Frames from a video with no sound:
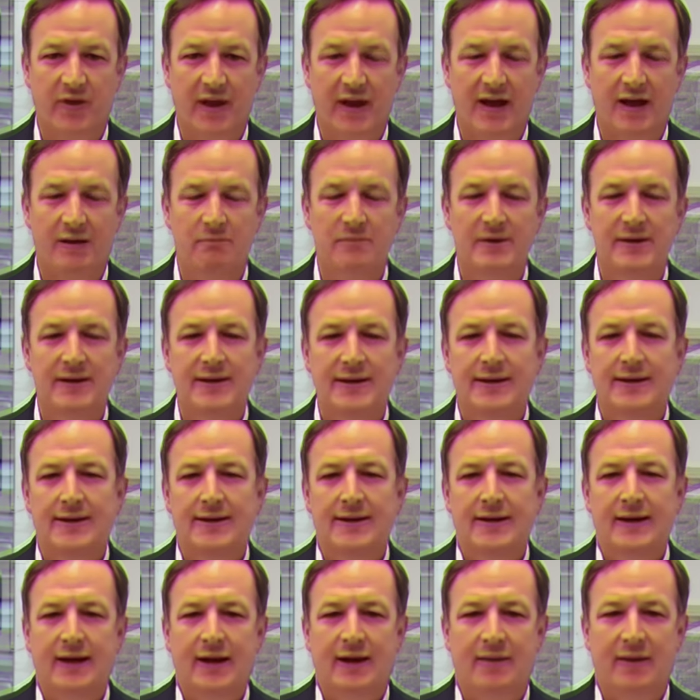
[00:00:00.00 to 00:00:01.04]
them,
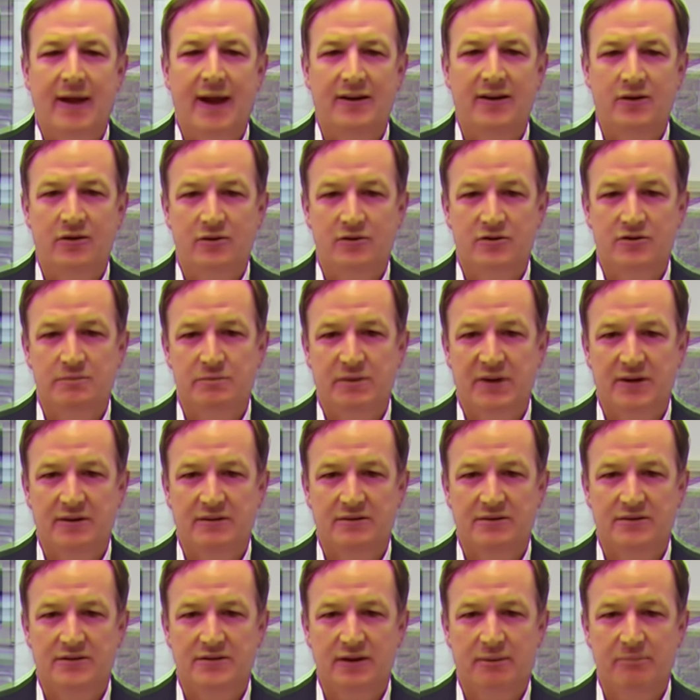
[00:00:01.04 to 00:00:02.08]
in that there's been
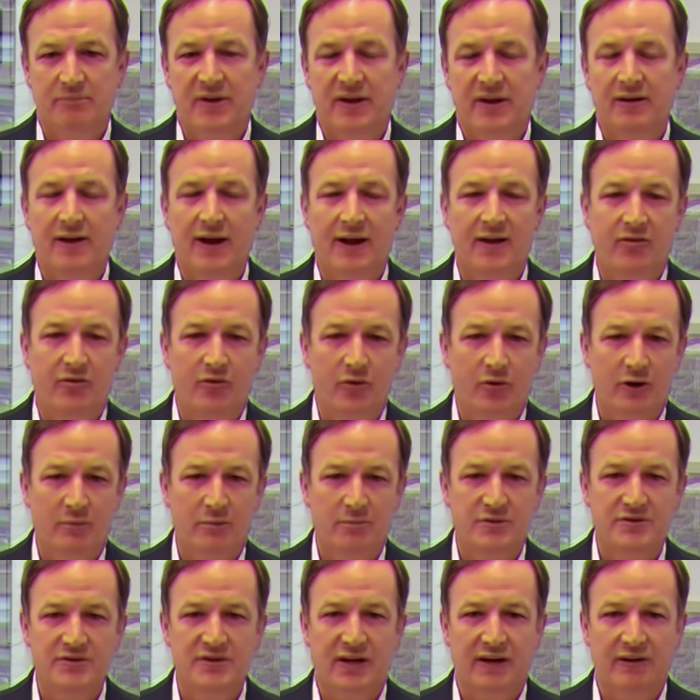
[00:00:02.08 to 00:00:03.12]
something like
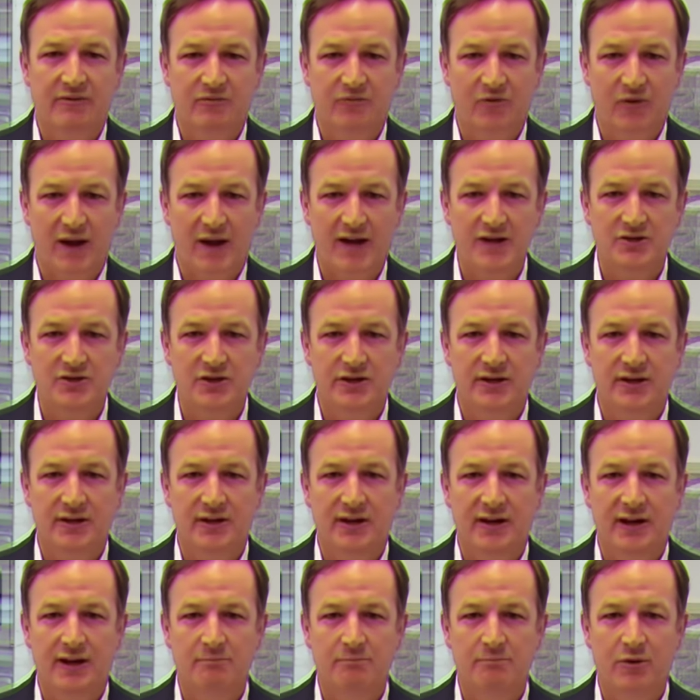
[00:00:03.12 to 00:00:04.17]
30% inflation
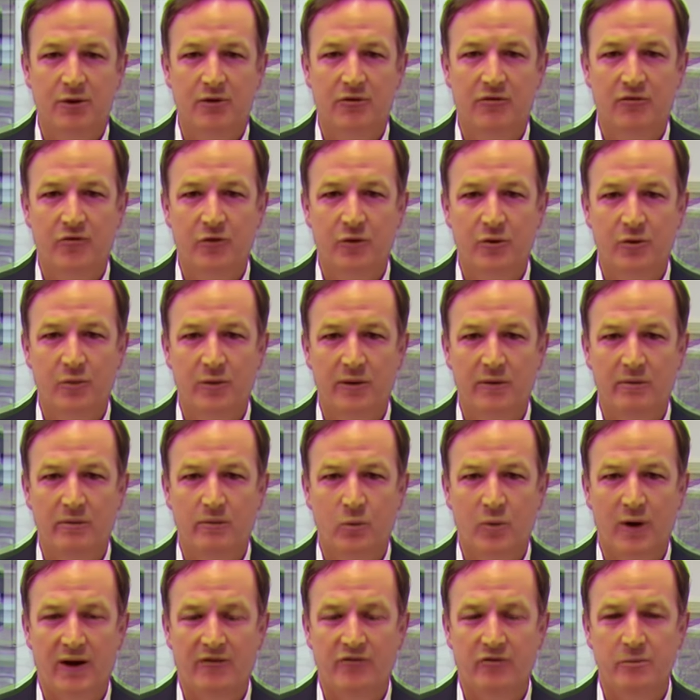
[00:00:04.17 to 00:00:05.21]
in both food
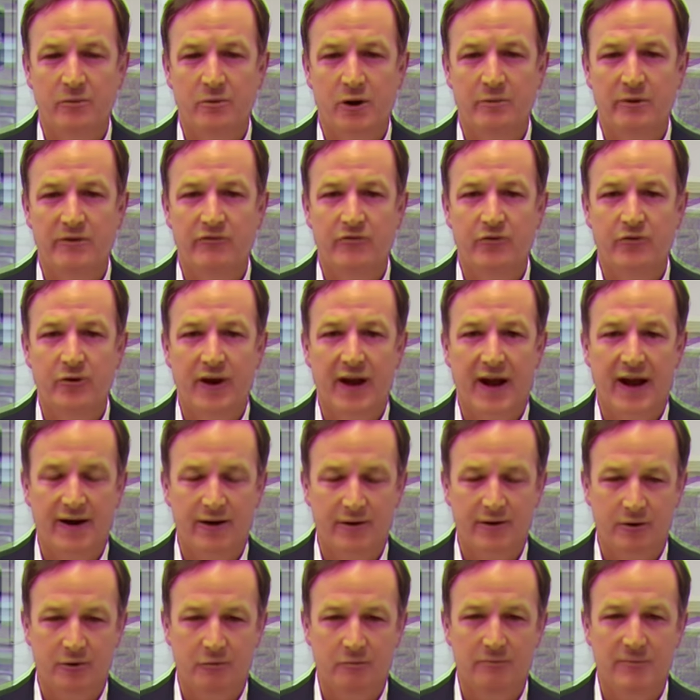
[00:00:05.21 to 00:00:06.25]
away from home and food at
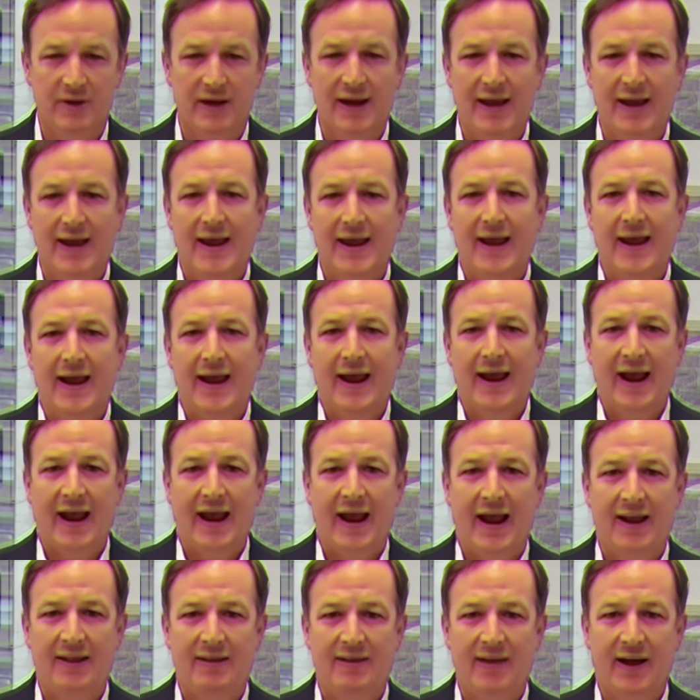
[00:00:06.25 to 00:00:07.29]
home.
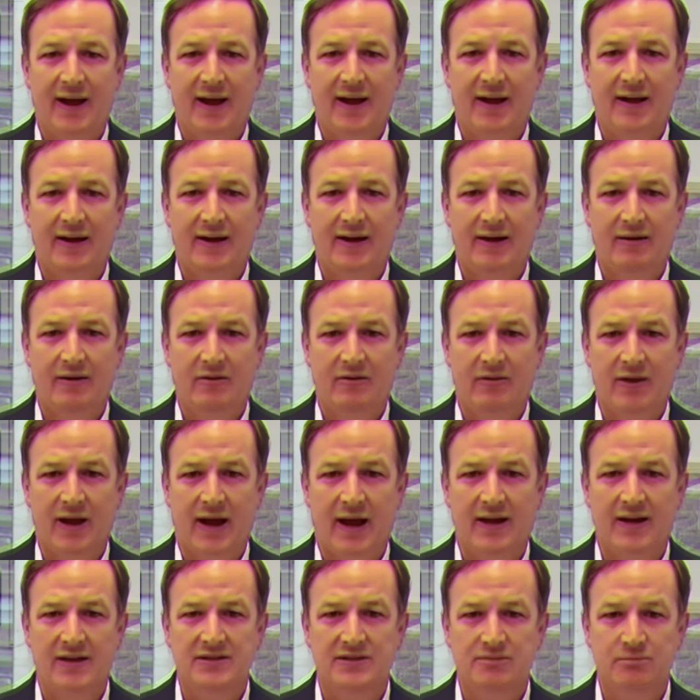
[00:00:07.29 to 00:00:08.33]
And that
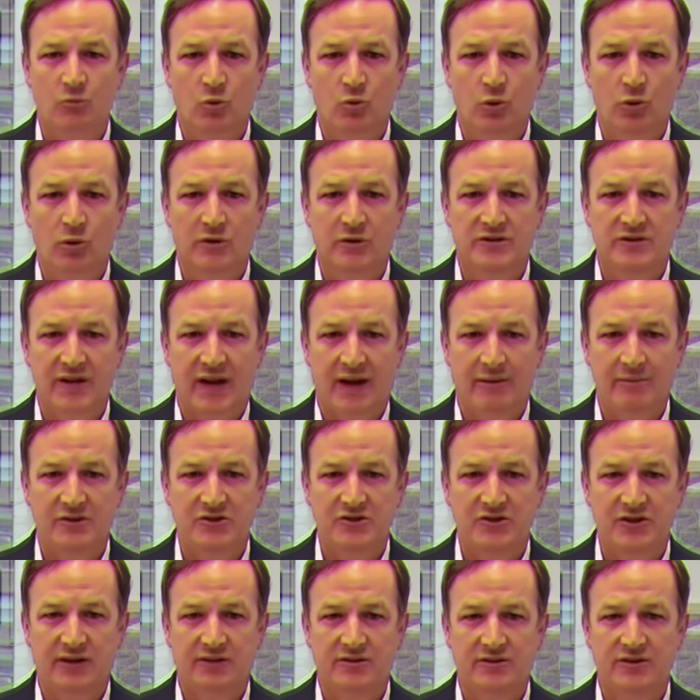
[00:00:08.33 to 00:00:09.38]
is more
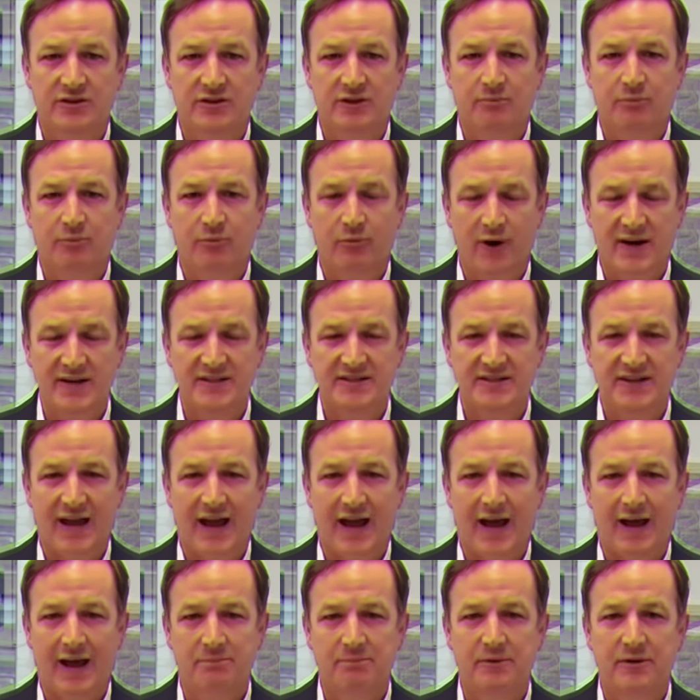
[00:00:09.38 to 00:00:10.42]
damaging to the price
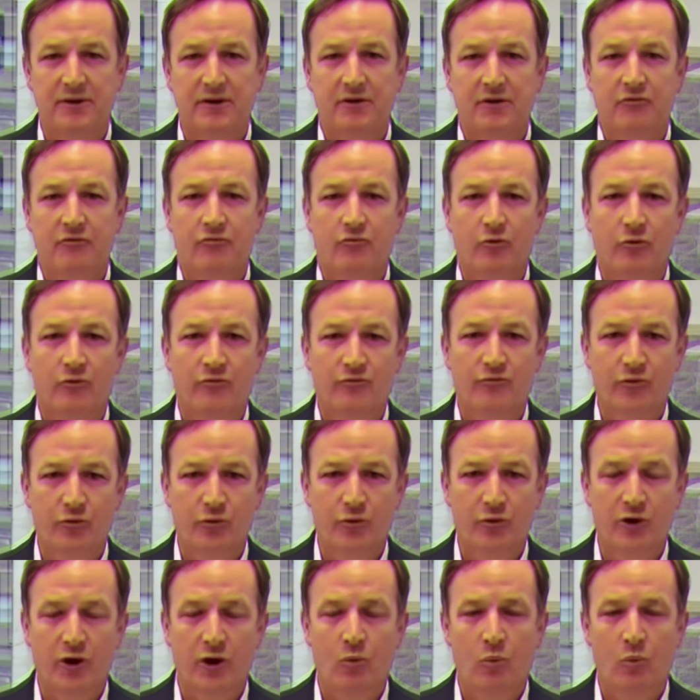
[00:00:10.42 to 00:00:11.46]
gap for
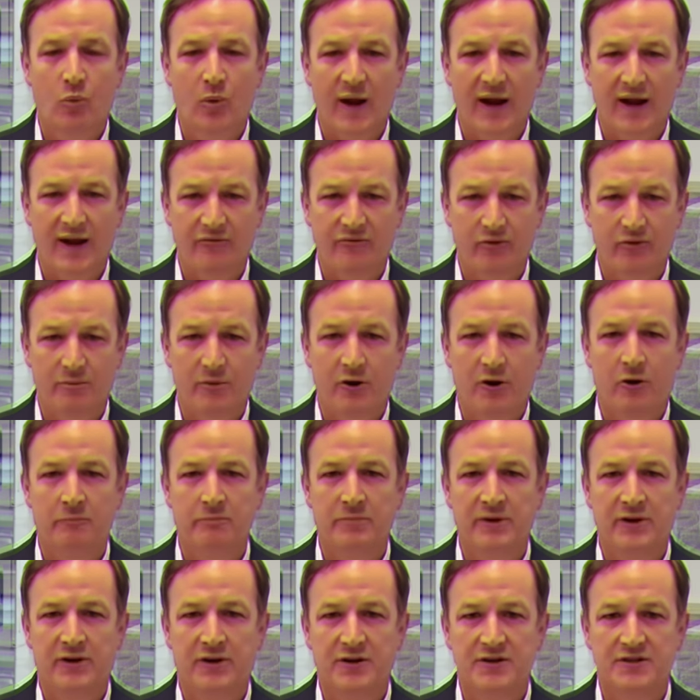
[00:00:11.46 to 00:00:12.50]
food away from home,
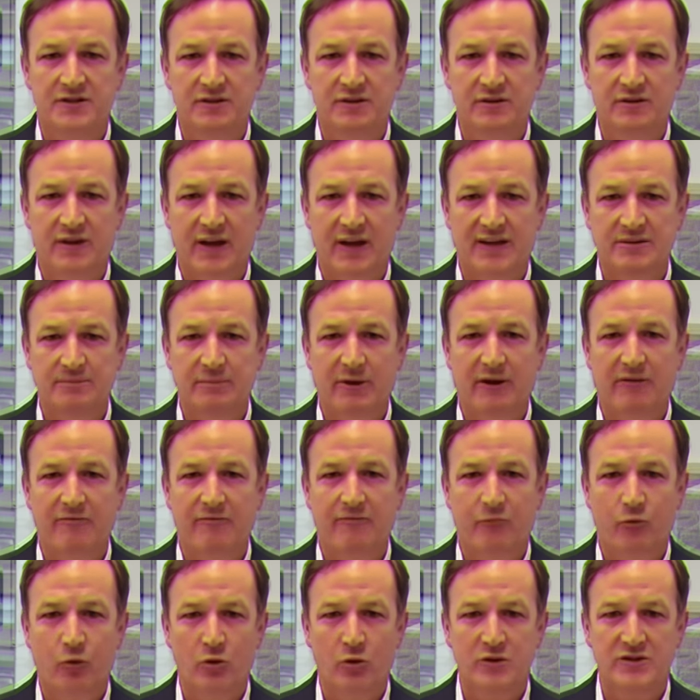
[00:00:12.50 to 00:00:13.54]
because that's about
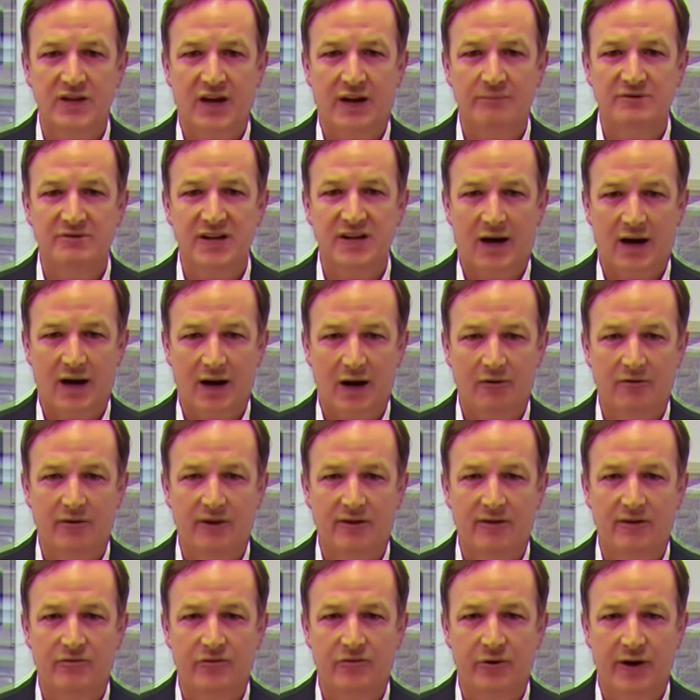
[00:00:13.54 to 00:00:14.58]
4 times higher
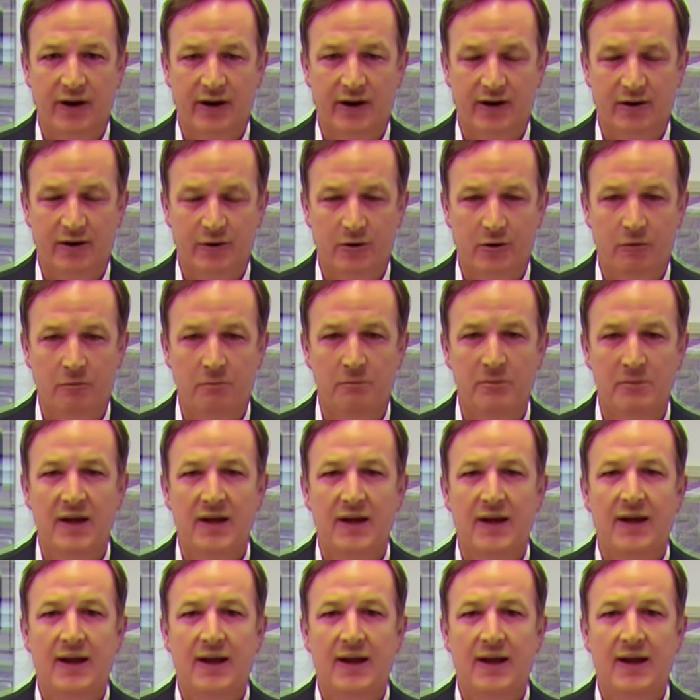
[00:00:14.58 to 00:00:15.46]
than the food at home.